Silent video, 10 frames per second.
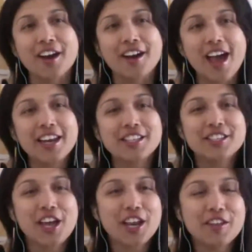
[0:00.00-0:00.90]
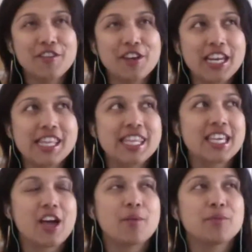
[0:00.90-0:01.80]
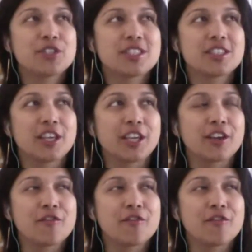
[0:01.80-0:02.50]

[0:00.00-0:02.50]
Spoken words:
And it's not even anything, I'm just like,